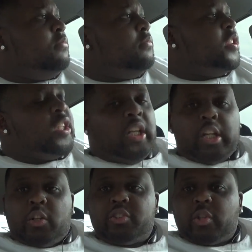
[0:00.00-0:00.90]
Still a
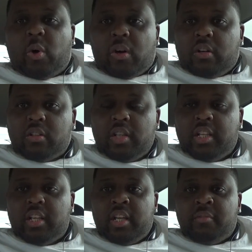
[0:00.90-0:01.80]
little sore
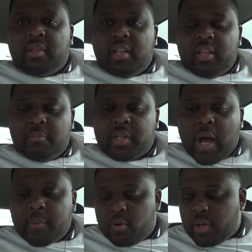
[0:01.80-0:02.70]
in the
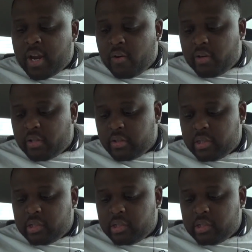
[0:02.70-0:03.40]
abdominal area.